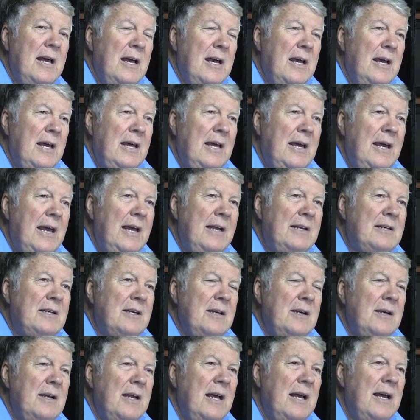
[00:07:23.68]
He heats
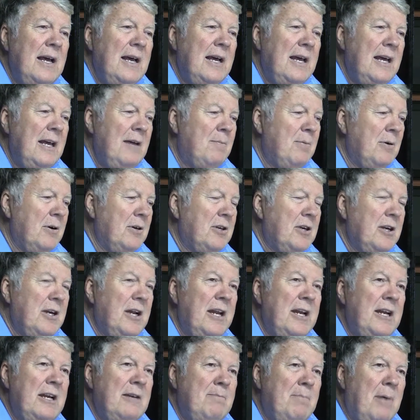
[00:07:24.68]
it, he puts it
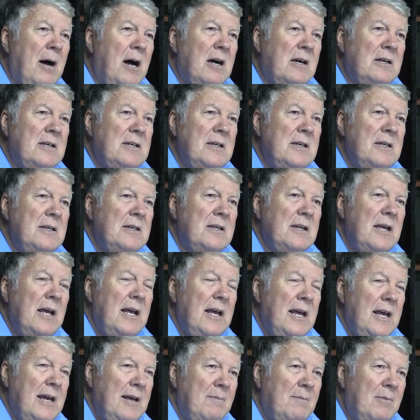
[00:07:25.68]
in his boxes,
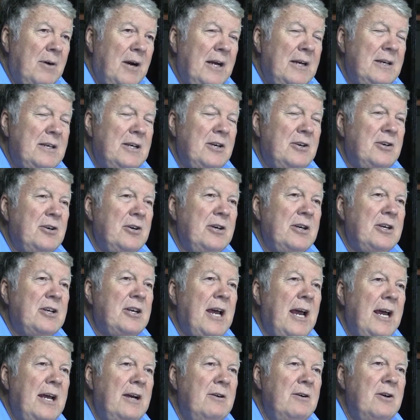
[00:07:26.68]
and brings it to his
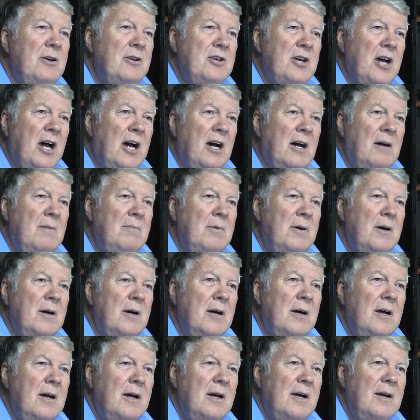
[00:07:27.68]
catering job,
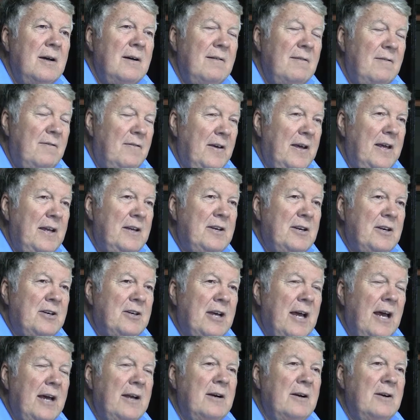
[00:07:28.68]
feeds his
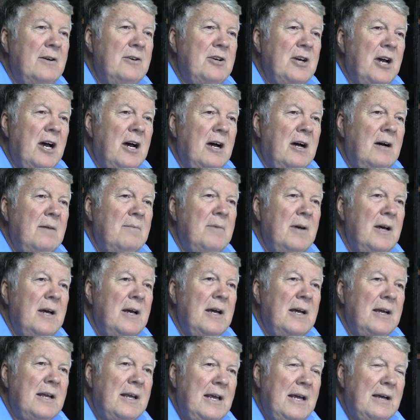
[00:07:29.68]
catering job,
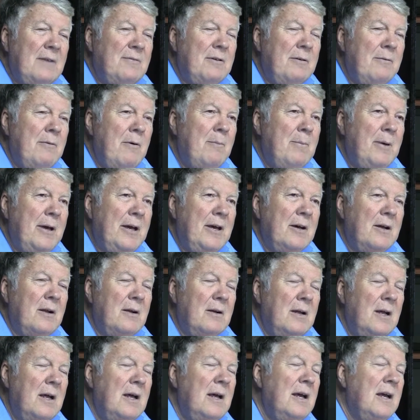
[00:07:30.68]
gives them a
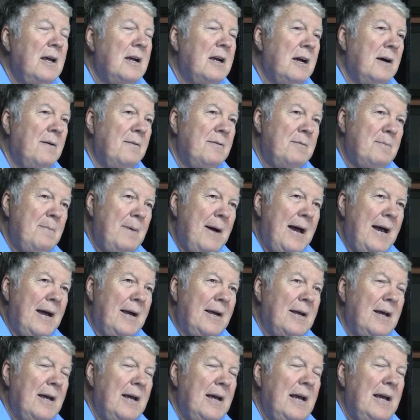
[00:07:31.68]
bill, comes
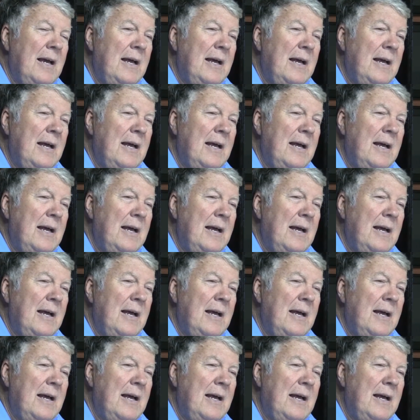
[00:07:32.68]
back.